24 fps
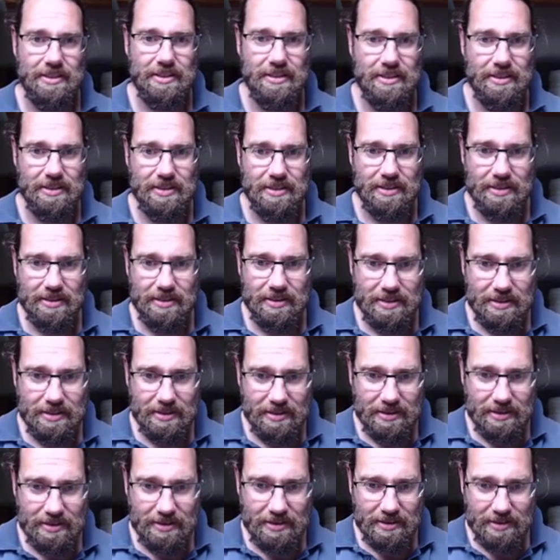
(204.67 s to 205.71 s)

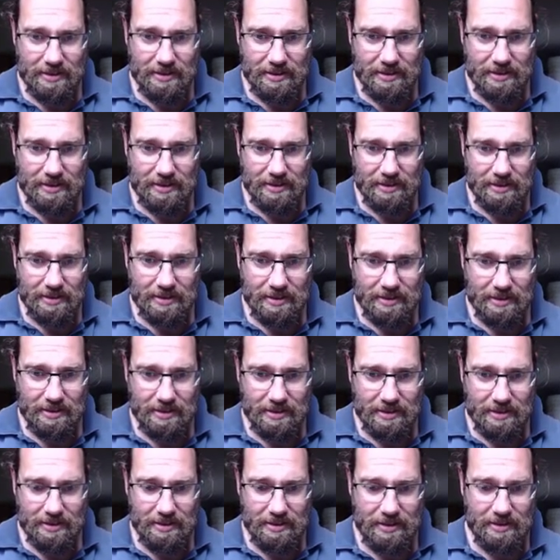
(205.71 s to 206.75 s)

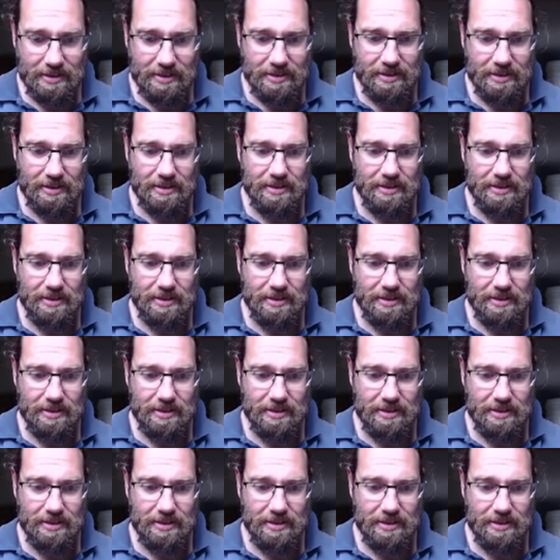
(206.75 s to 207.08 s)
No one is speaking in this clip.